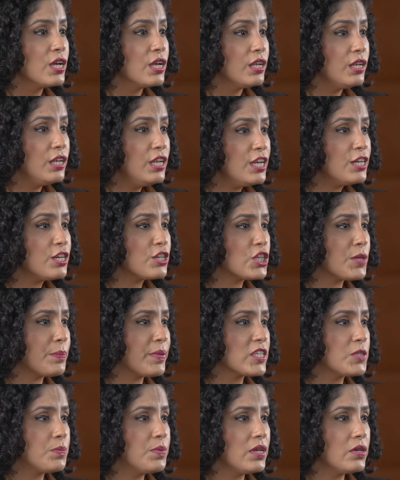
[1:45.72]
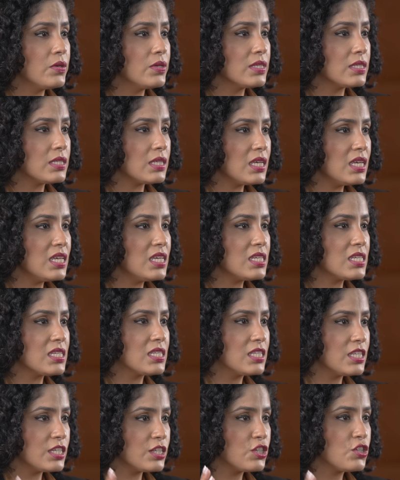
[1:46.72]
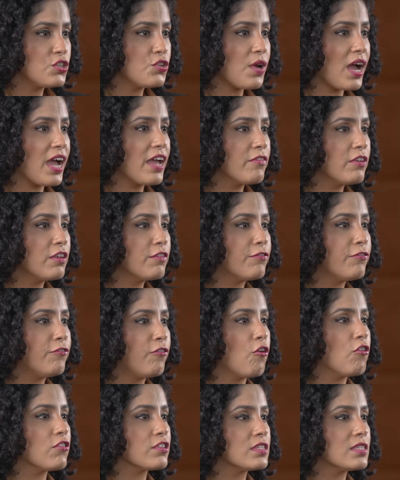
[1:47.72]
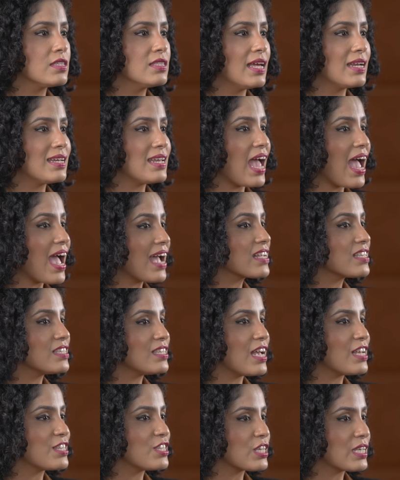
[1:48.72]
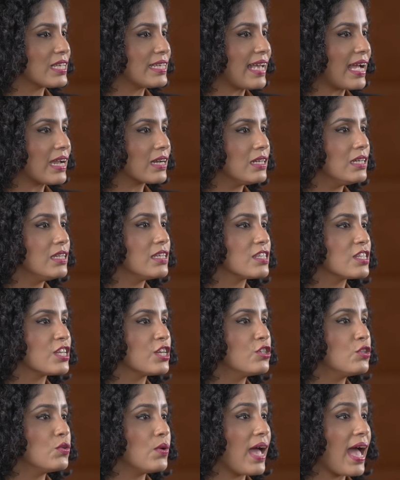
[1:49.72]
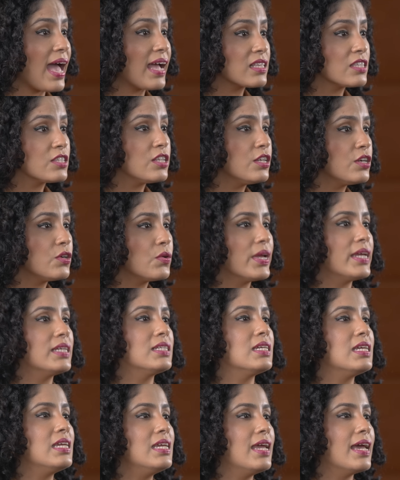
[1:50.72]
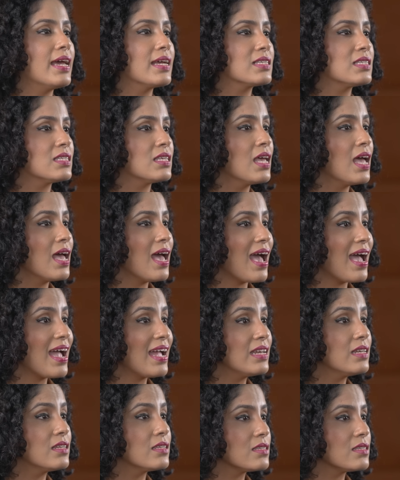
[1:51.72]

Leadership experience is the driving force that acts as a catalyst to accelerate EX and